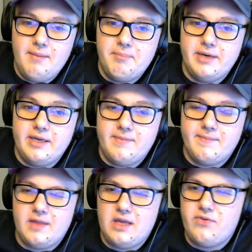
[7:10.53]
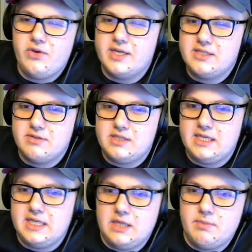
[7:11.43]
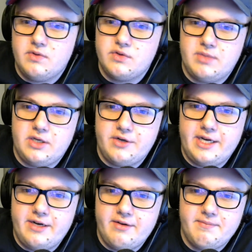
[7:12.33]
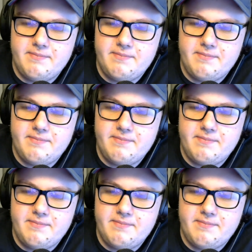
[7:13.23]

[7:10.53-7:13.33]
But if you guys don't see daily uploads from here on out,